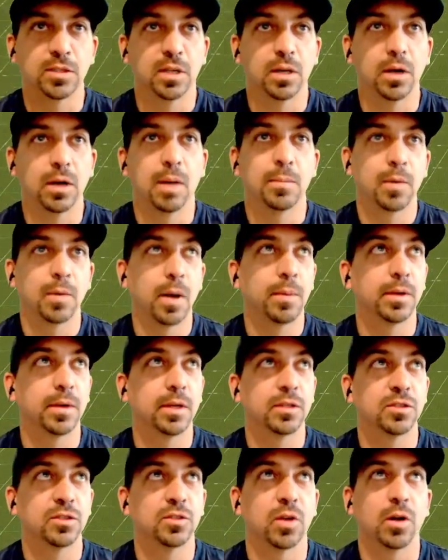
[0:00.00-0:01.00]
I'm probably
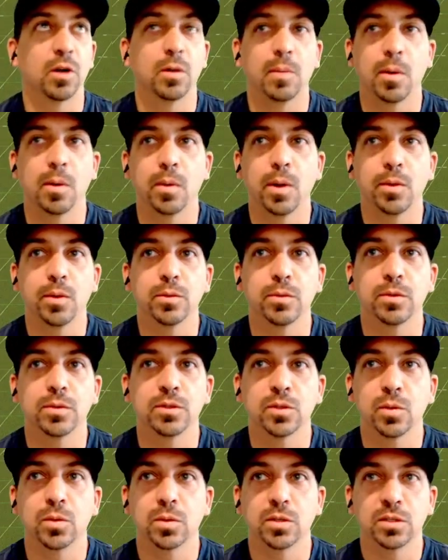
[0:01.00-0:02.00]
going to struggle my way through this
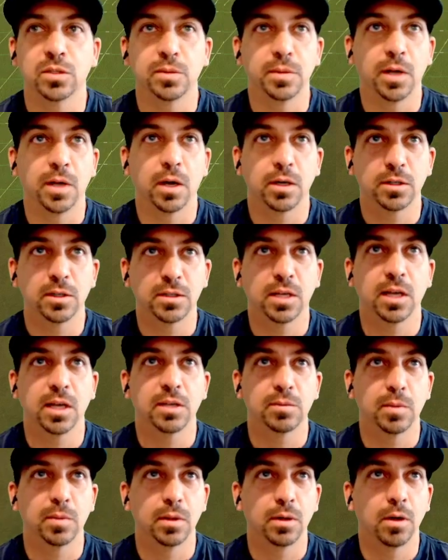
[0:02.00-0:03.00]
course, to be honest, guys.
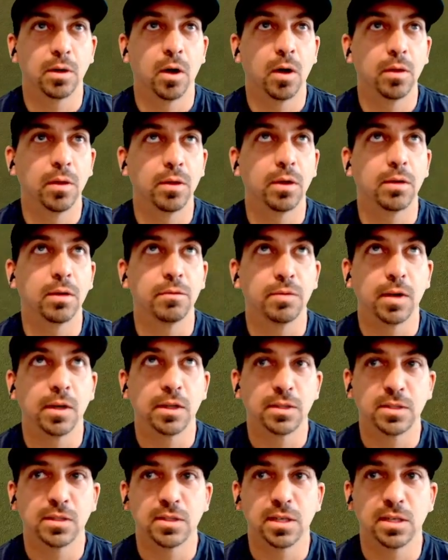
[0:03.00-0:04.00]
But all the
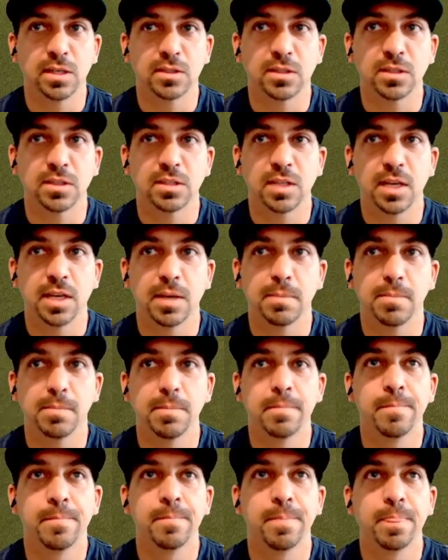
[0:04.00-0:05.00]
advice stays the same.
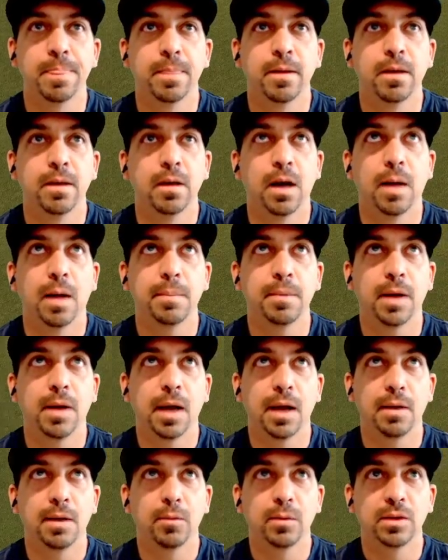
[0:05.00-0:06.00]
Up
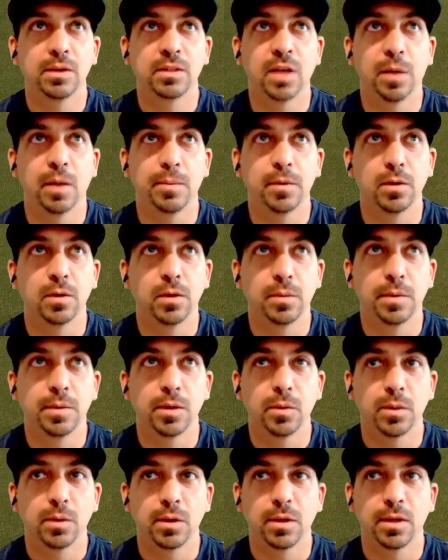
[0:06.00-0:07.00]
9, the wind's helping a little bit.
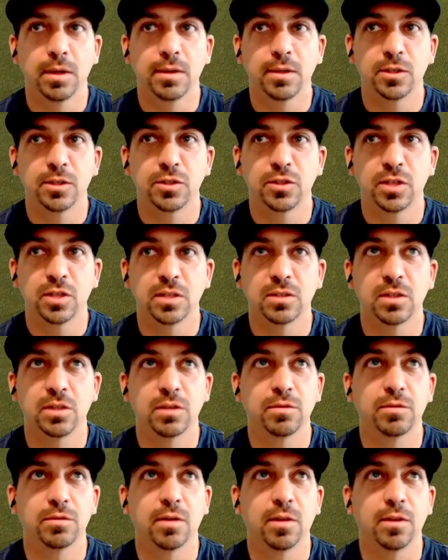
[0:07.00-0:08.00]
You want to land this just on
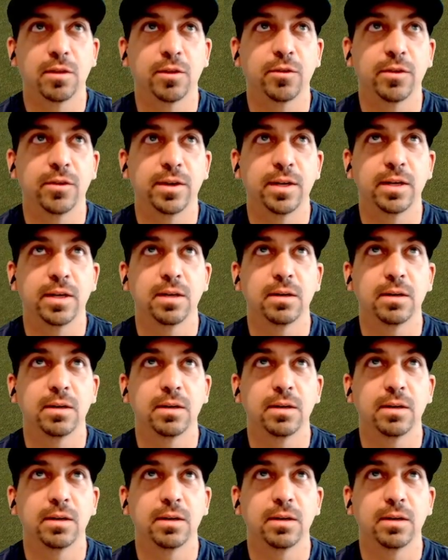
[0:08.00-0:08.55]
the front of the green,